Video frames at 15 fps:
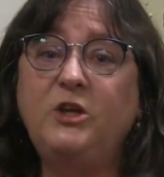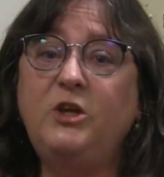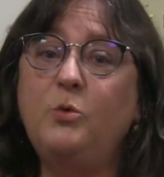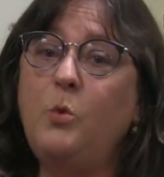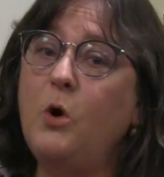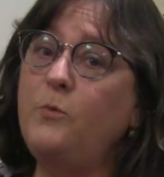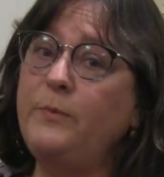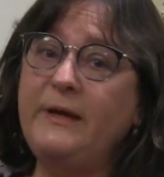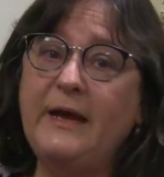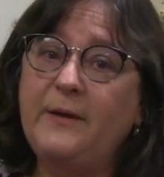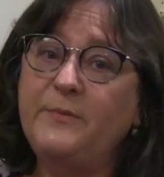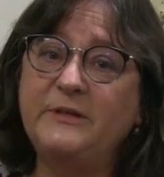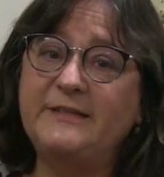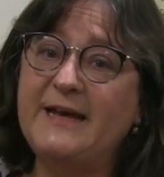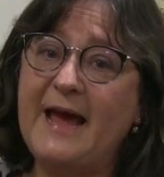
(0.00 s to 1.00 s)
You won't be
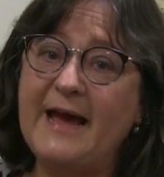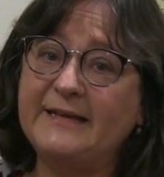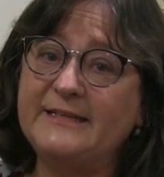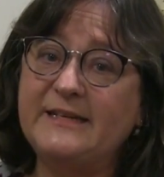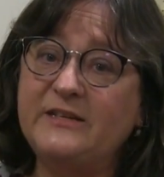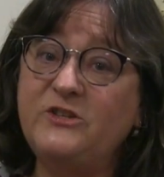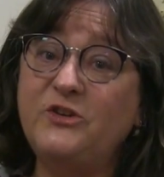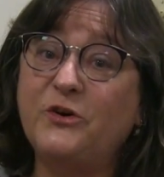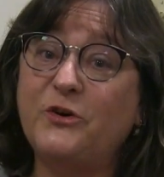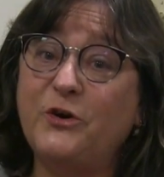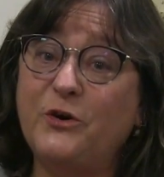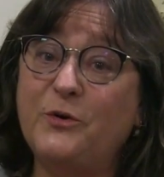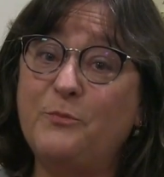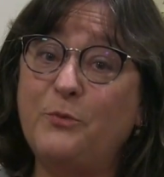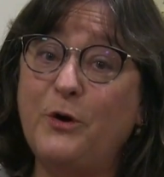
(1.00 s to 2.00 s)
able to access your
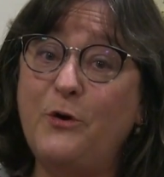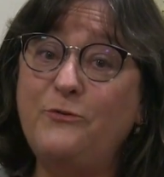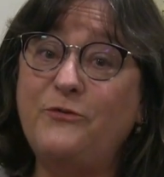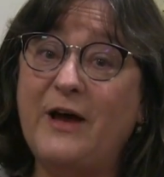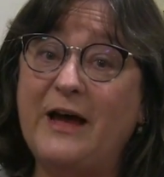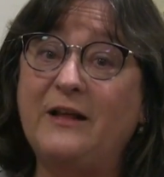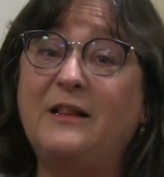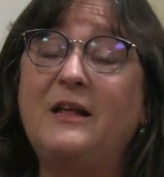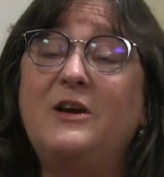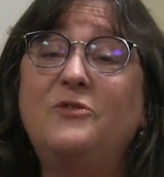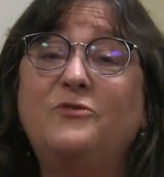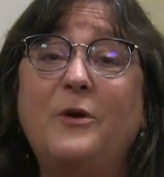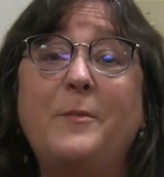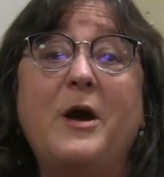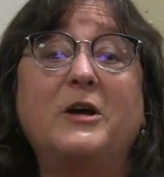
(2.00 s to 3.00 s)
current profile
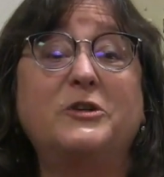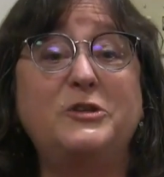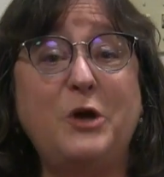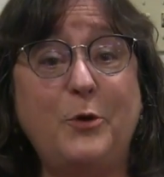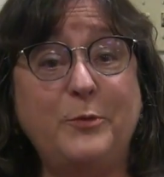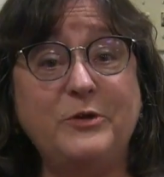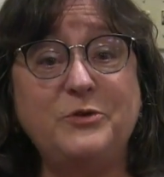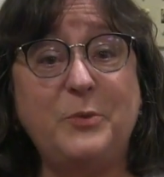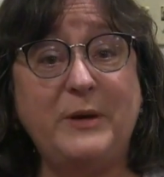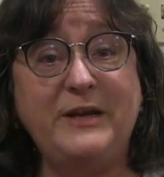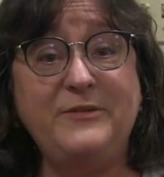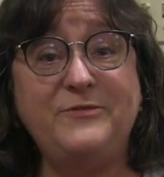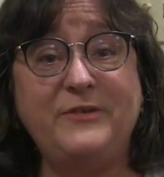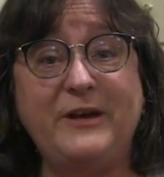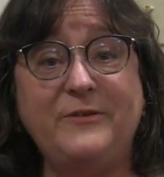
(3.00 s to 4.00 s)
from October
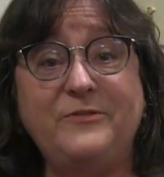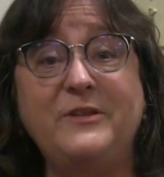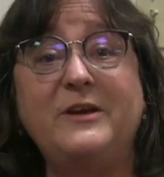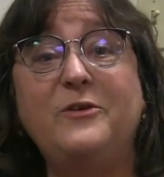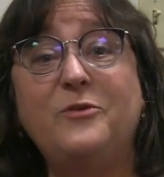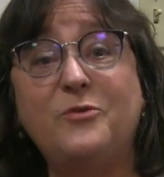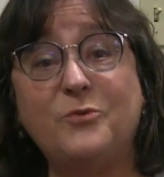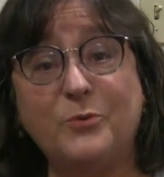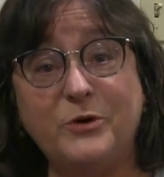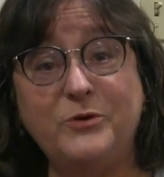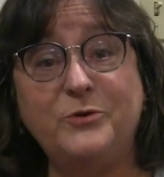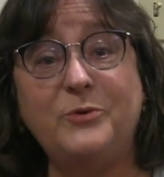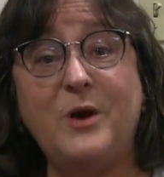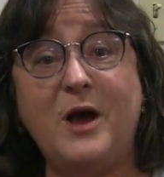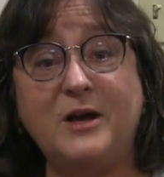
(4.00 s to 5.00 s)
25th
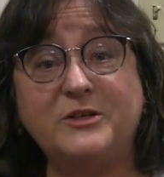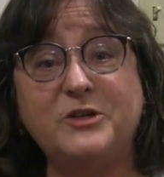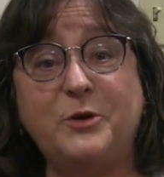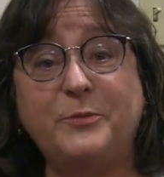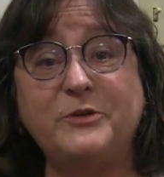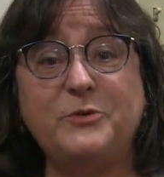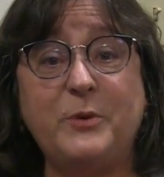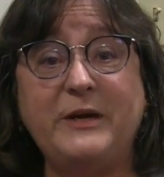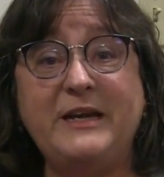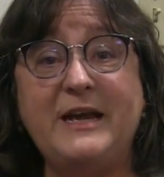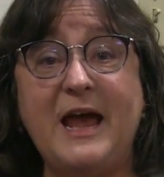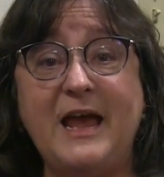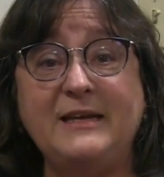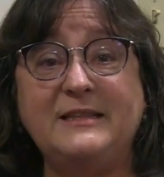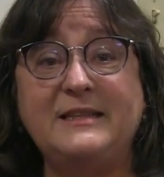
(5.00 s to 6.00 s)
through October
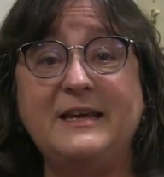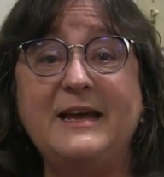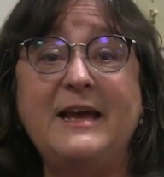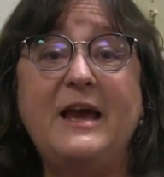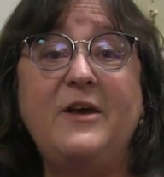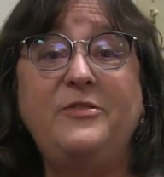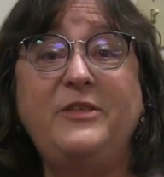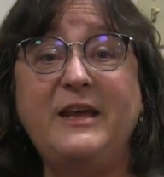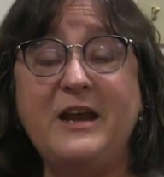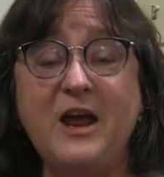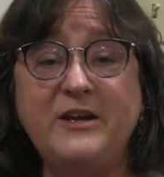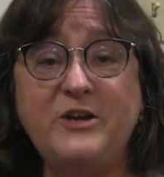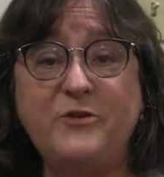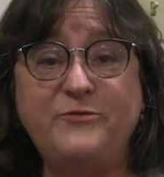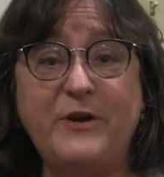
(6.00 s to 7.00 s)
29th. Then
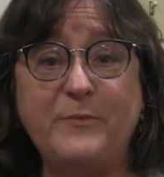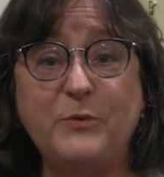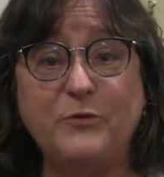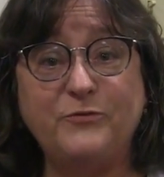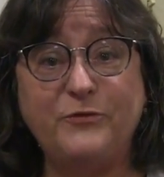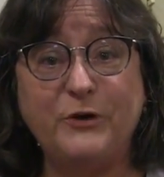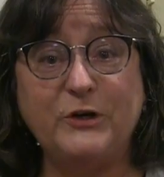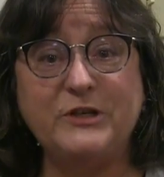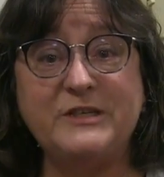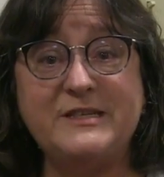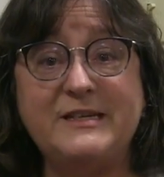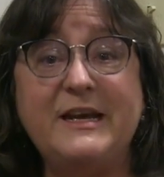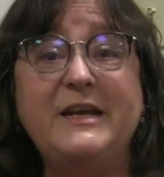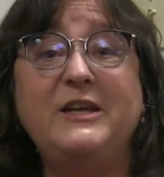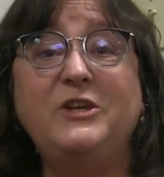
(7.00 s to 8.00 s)
on November
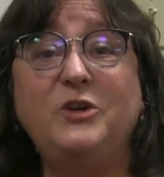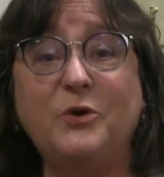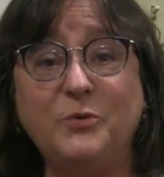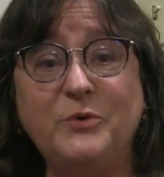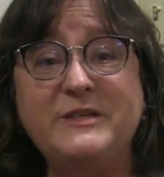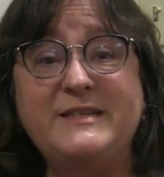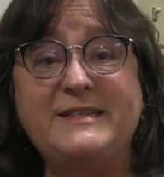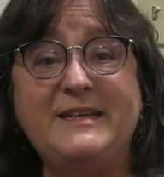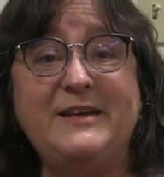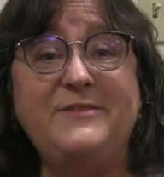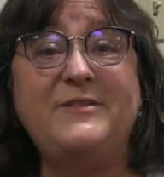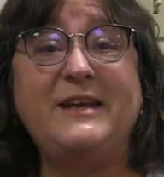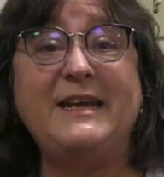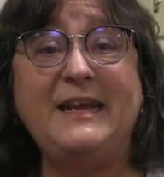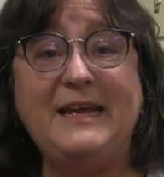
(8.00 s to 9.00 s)
1st, you'll
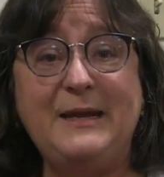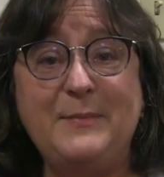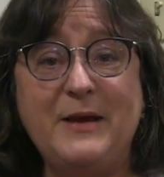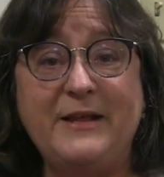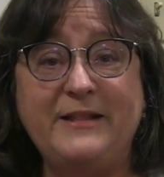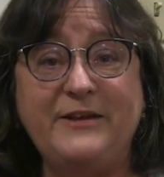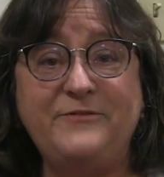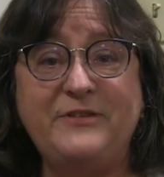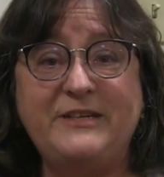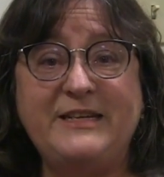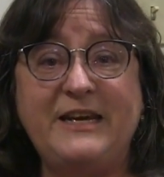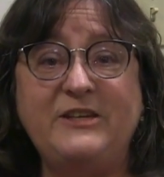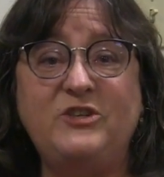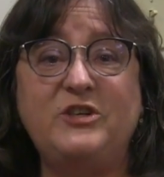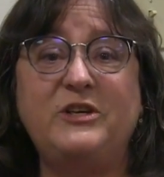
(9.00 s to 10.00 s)
receive an email
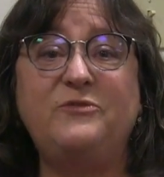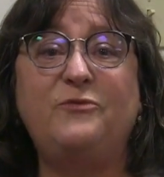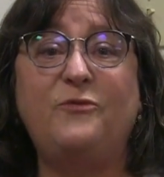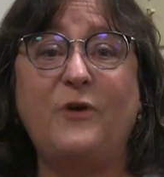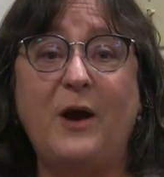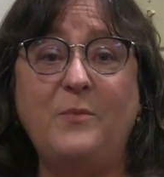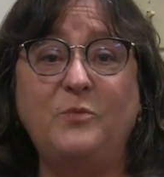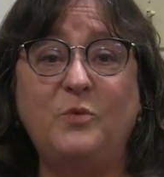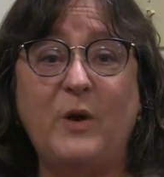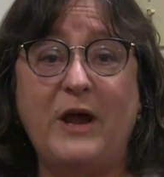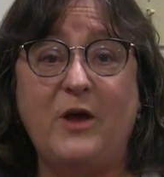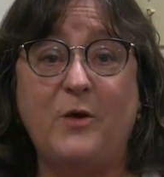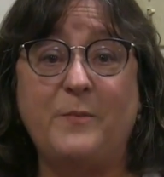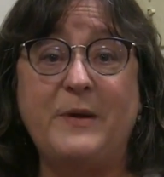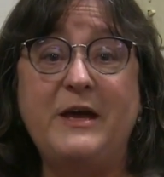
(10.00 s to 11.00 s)
invitation from
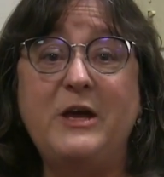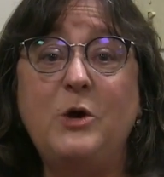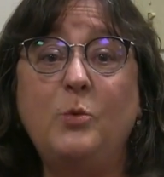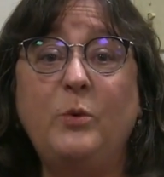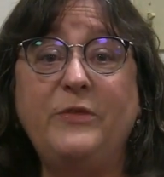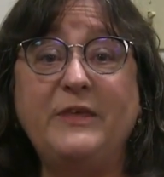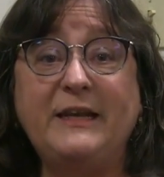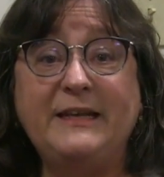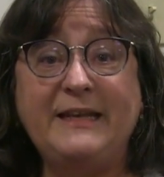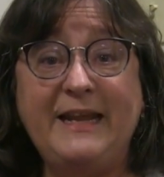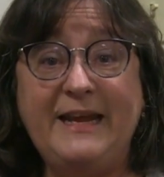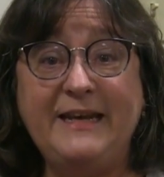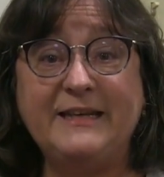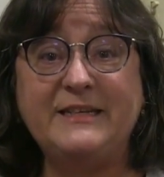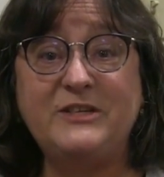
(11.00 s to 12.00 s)
Realm with a
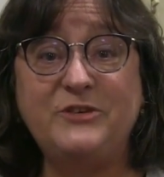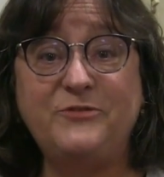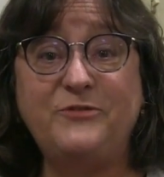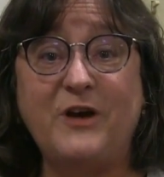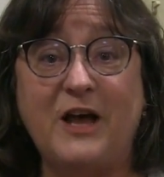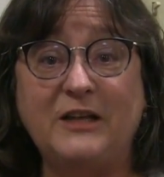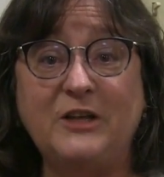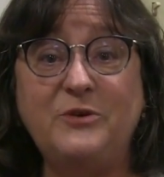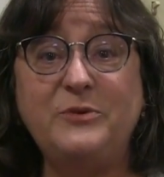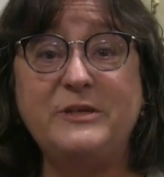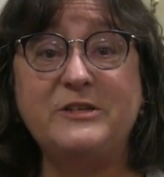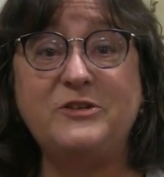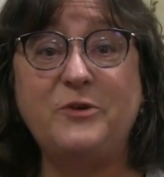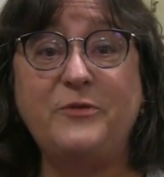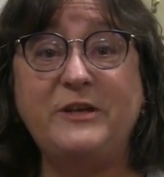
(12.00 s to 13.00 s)
link to follow
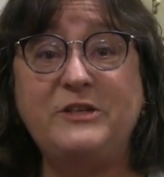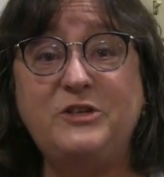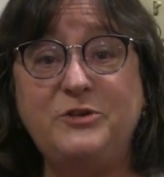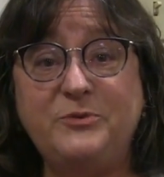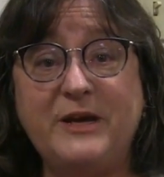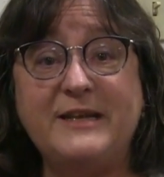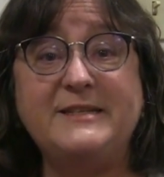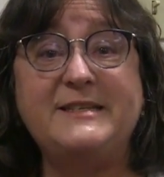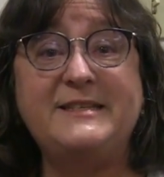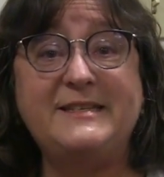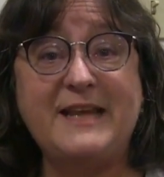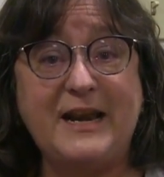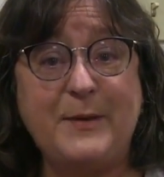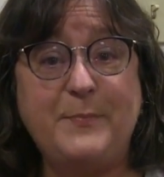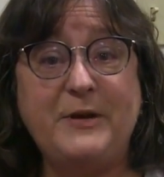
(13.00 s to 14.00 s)
so that you can
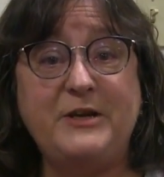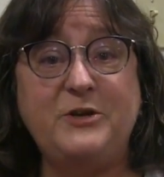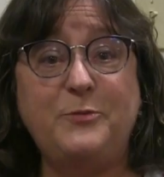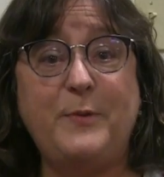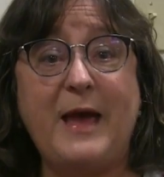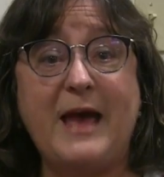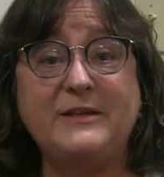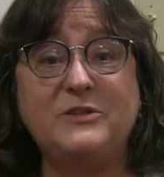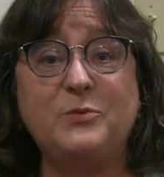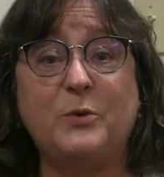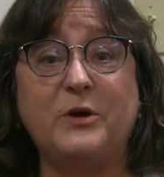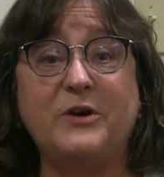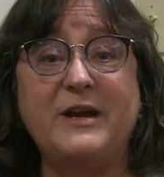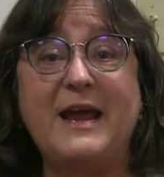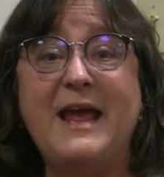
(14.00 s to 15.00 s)
set up a new
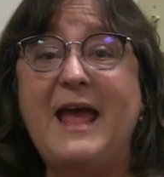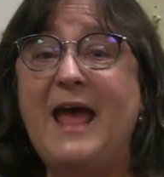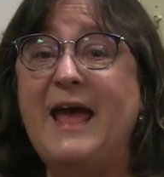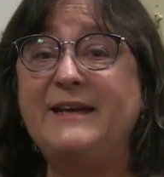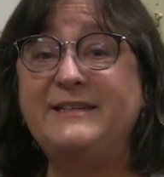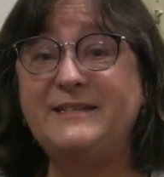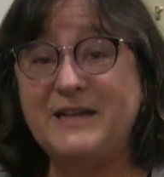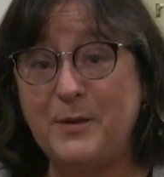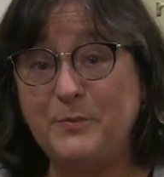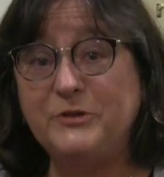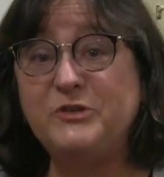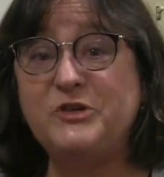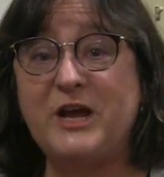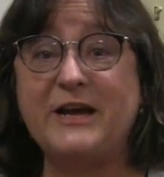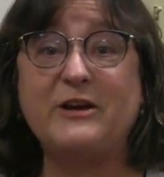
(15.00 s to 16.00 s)
password and
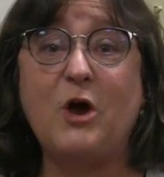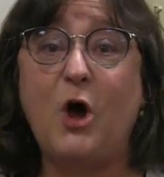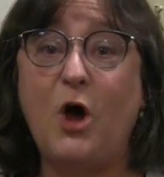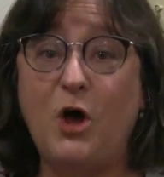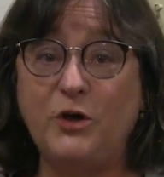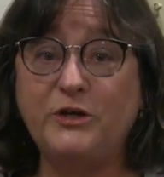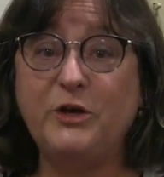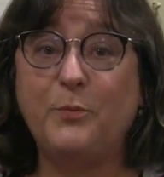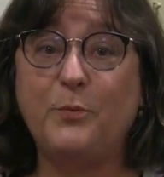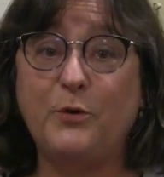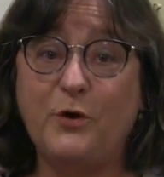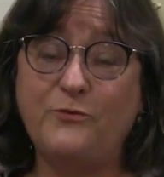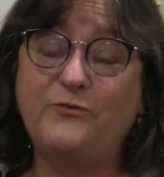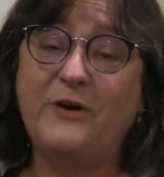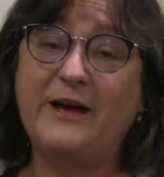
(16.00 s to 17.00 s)
double check all your
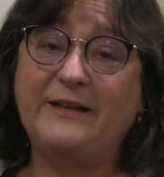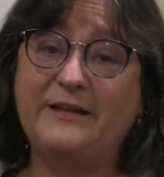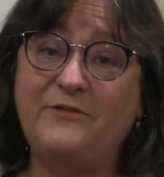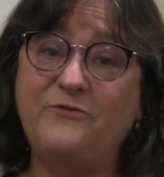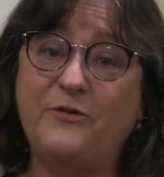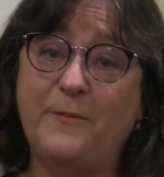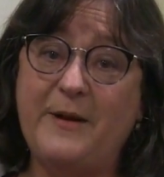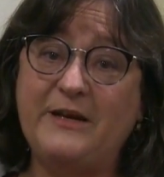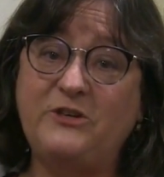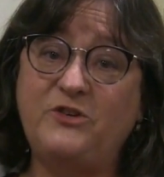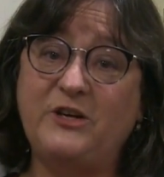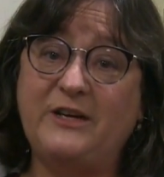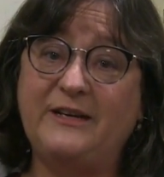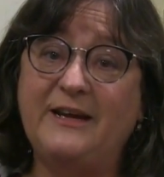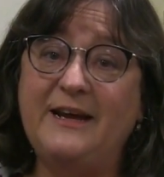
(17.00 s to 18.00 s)
profile
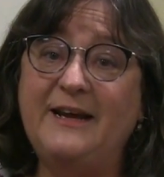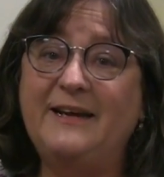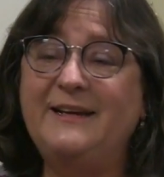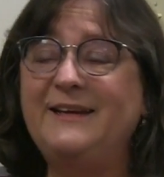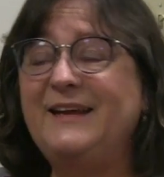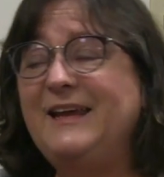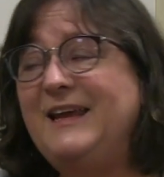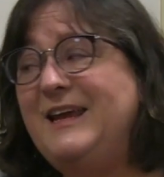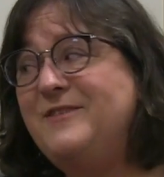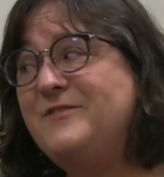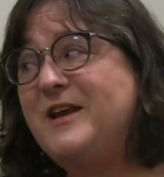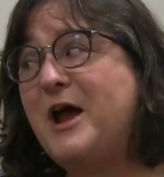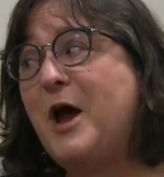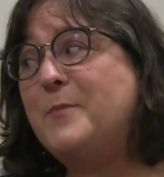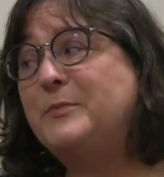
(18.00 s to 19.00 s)
information,
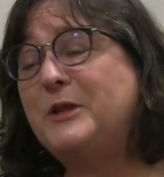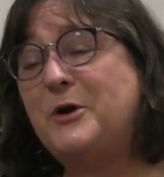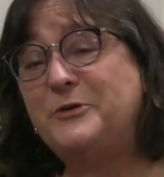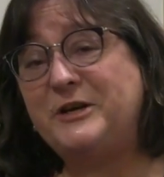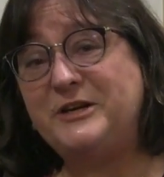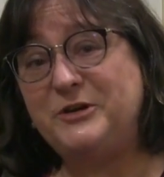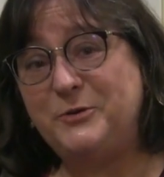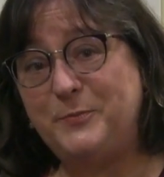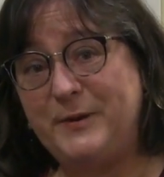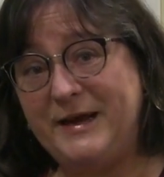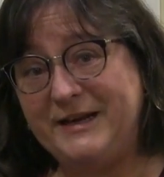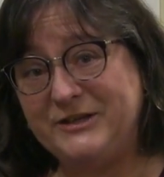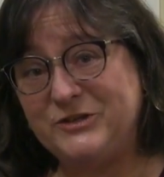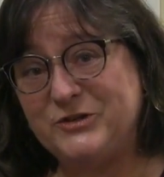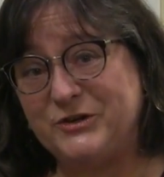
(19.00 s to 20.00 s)
even upload a new
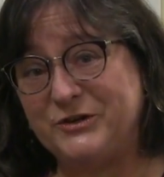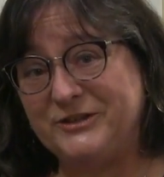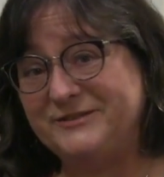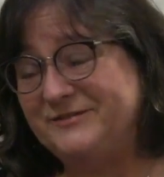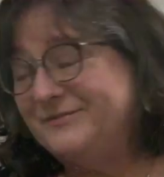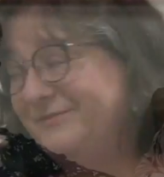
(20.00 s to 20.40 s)
picture.